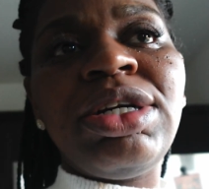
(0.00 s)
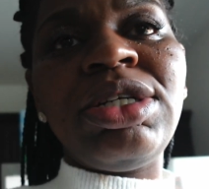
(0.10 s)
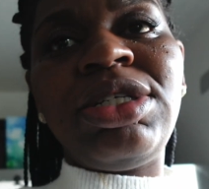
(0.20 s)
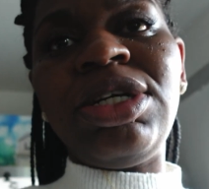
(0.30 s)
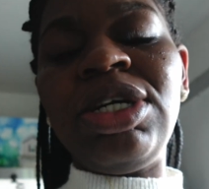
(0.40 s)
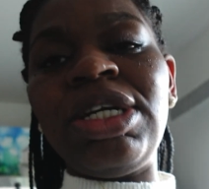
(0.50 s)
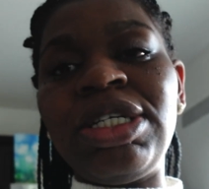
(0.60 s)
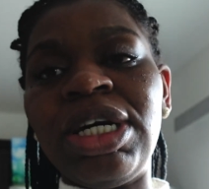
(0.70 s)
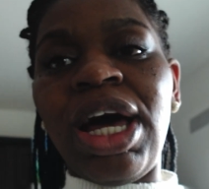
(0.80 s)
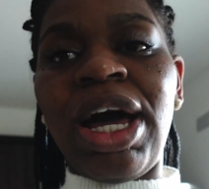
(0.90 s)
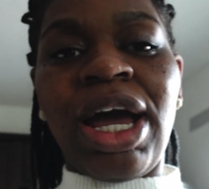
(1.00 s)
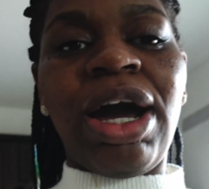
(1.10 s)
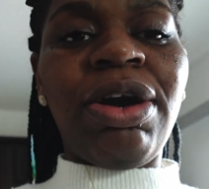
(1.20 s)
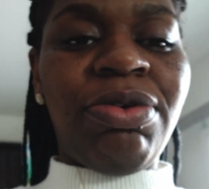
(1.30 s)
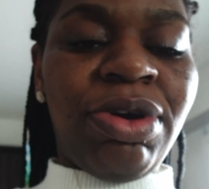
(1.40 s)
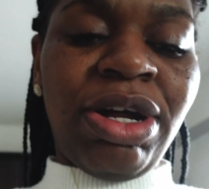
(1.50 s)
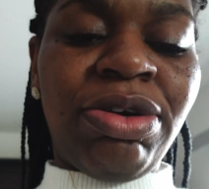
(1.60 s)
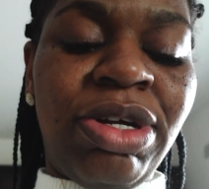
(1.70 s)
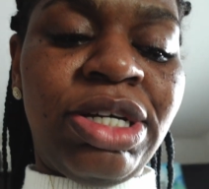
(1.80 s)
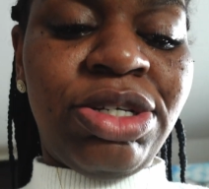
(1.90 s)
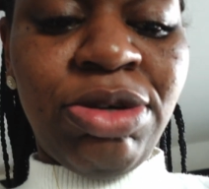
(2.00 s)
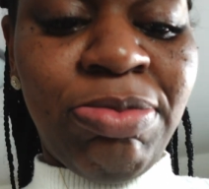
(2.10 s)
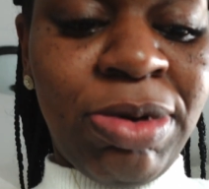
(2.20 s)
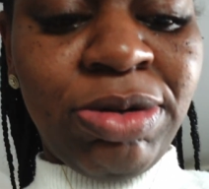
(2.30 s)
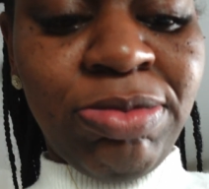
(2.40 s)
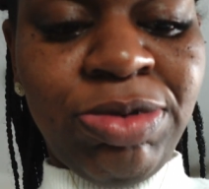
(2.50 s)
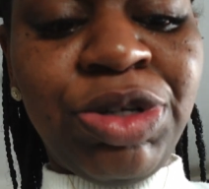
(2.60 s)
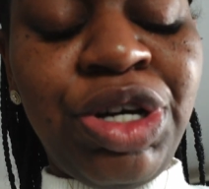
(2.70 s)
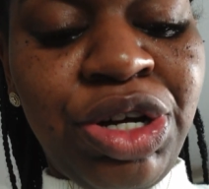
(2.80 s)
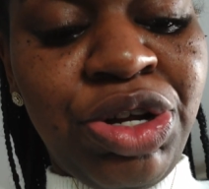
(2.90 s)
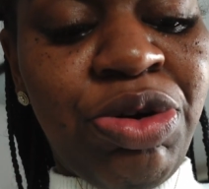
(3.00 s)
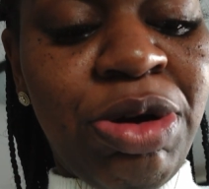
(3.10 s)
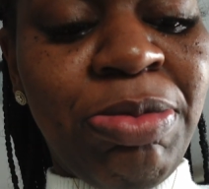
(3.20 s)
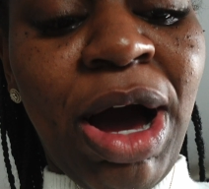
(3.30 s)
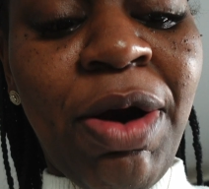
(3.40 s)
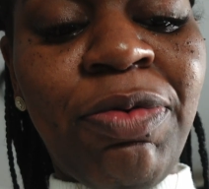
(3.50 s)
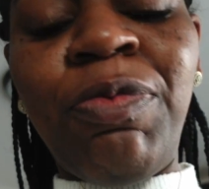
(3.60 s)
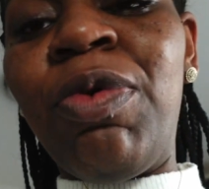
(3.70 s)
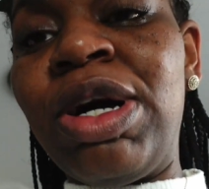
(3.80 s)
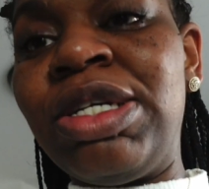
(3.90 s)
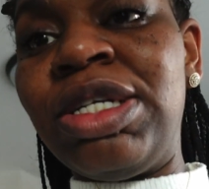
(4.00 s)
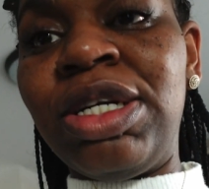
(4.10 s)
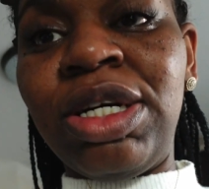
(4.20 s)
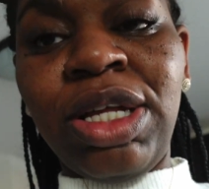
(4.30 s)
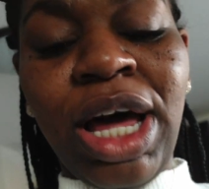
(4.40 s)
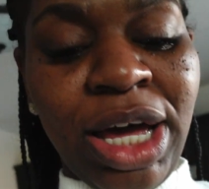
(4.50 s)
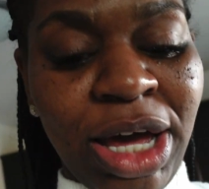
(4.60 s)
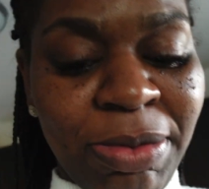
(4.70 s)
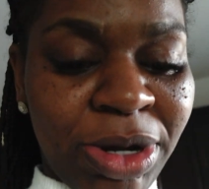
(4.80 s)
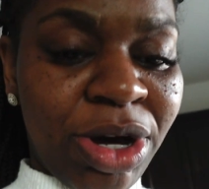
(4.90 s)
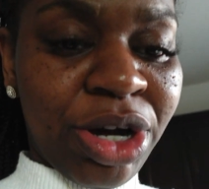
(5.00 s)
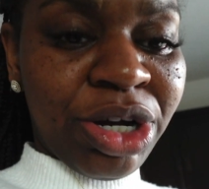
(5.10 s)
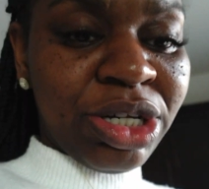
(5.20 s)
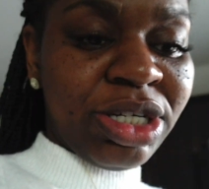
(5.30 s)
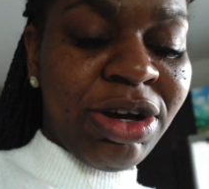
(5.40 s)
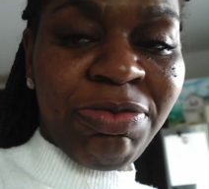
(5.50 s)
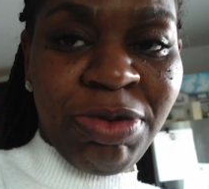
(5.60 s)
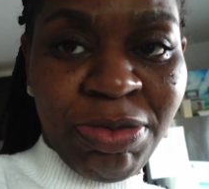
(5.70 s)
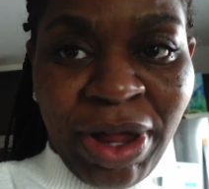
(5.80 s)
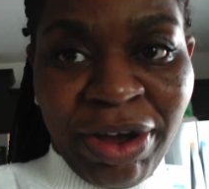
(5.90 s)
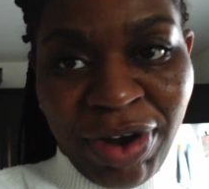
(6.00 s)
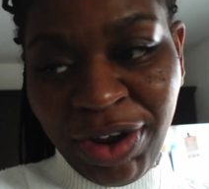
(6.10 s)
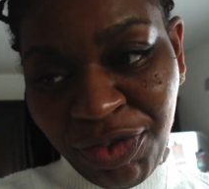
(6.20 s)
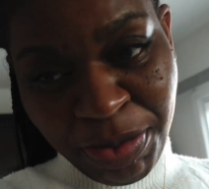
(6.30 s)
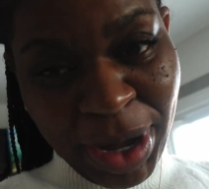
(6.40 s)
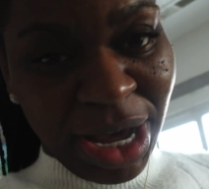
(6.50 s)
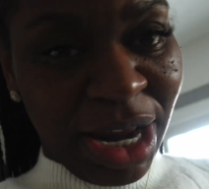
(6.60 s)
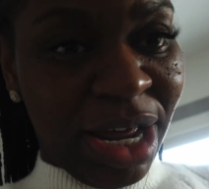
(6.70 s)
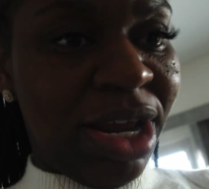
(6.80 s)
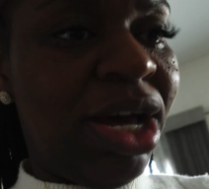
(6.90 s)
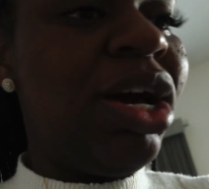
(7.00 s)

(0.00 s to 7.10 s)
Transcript: still need to like, well, I don't need to. She can do it, but I would want to like get my daughter and stuff like ready for bed and